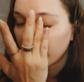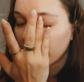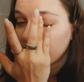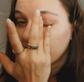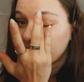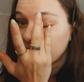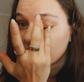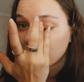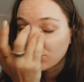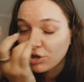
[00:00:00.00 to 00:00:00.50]

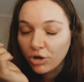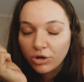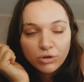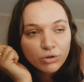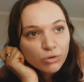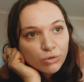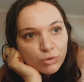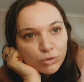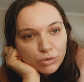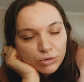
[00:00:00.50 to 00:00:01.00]
this show
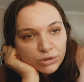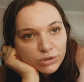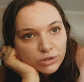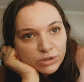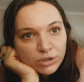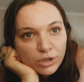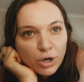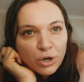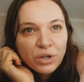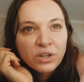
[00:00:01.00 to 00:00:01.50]
called
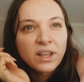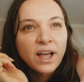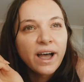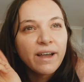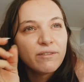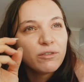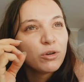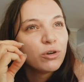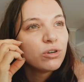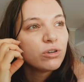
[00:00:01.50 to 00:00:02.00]
Not
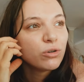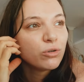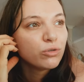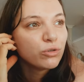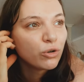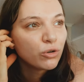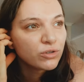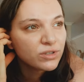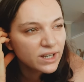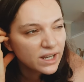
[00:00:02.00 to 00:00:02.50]
Alive Yet, or
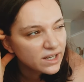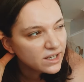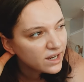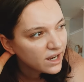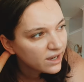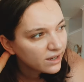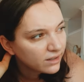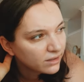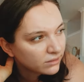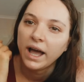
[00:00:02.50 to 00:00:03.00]
Not Dead
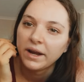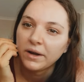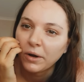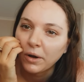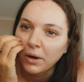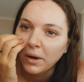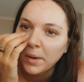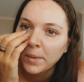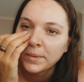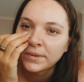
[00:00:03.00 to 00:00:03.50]
Yet. I
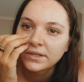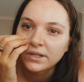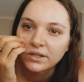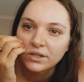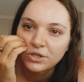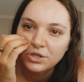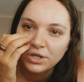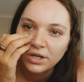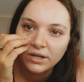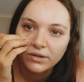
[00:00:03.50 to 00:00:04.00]
know, it's got
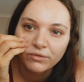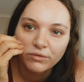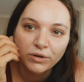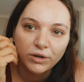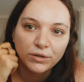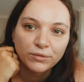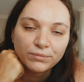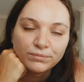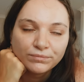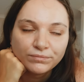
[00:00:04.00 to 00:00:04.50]
a chick
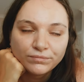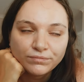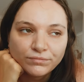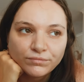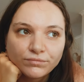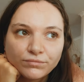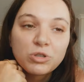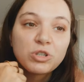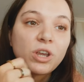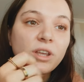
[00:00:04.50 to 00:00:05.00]
from
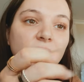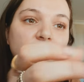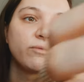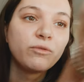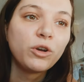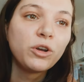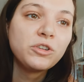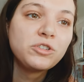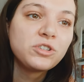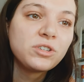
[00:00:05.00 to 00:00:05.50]
Jane the
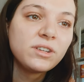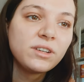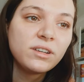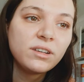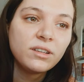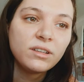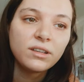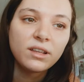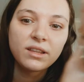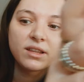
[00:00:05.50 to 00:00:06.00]
Virgin in
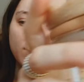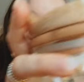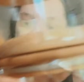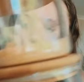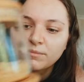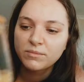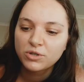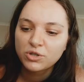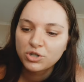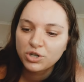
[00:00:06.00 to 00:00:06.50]
it. I think her
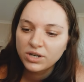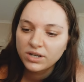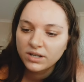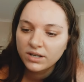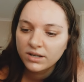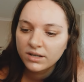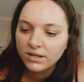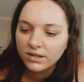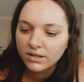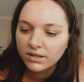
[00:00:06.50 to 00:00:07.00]
name's
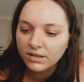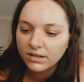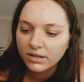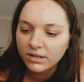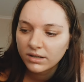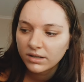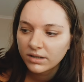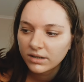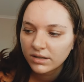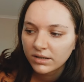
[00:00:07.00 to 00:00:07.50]
Gina
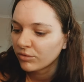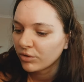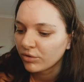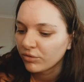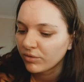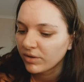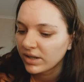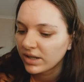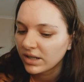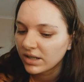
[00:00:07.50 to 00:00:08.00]

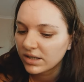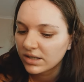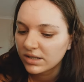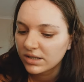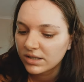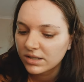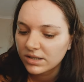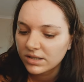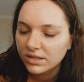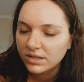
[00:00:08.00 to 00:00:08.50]
Rodriguez.
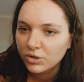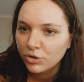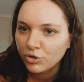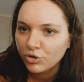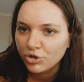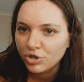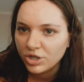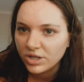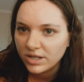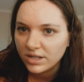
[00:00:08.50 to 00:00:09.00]
No,
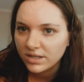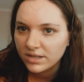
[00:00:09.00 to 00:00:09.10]
Gina